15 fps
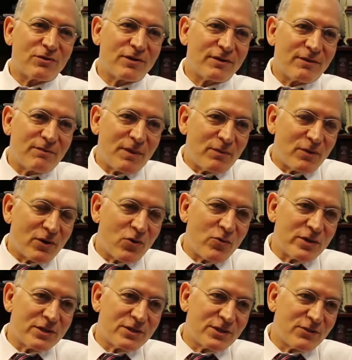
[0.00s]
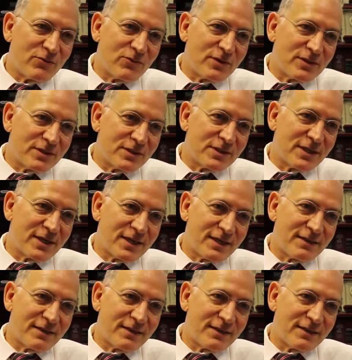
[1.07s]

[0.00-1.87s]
You remember Quincy was